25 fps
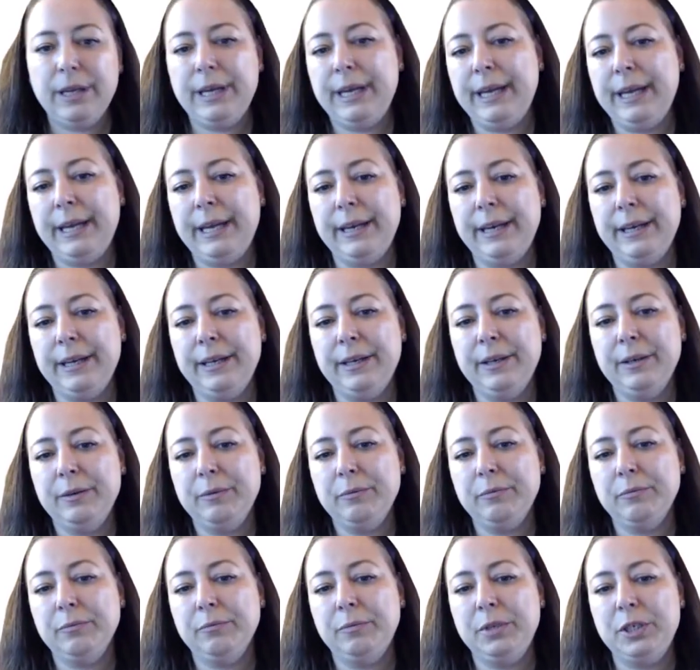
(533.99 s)
in
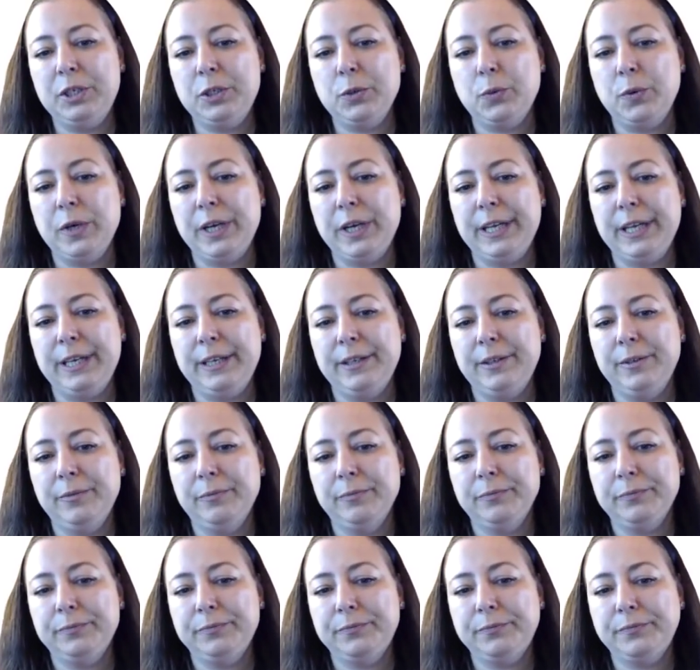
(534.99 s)
between
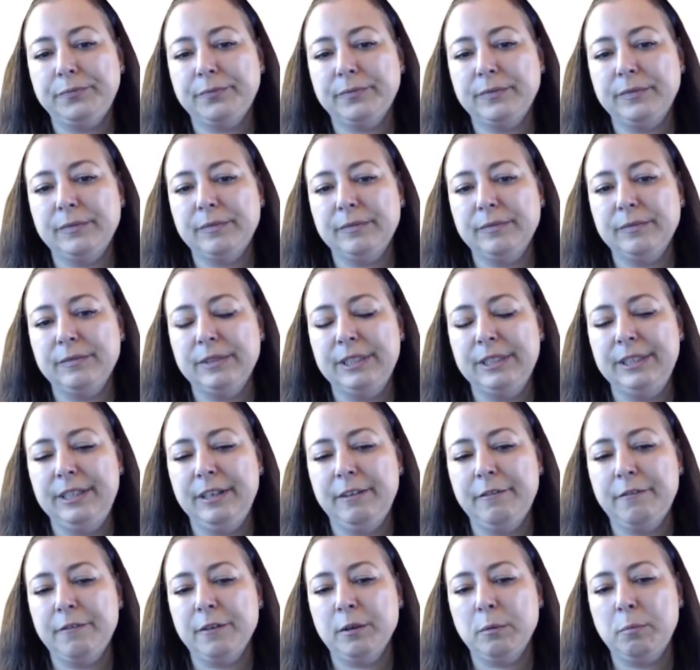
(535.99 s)

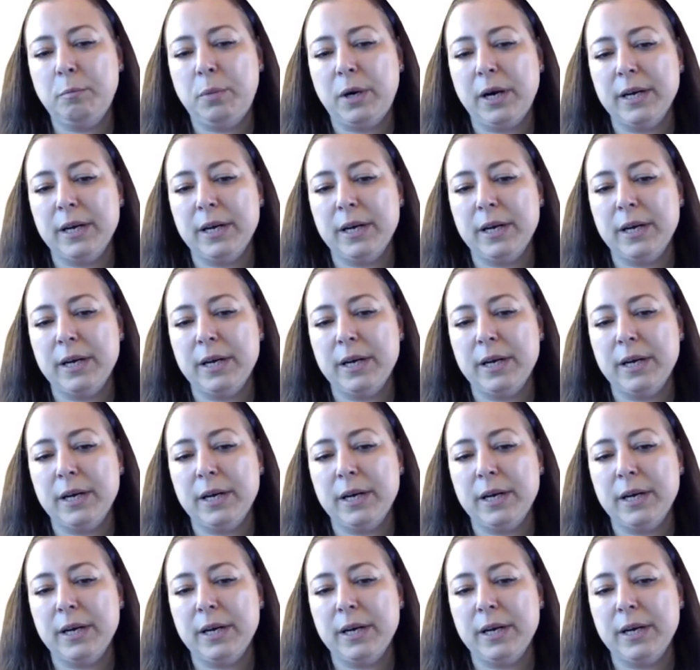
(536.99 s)
different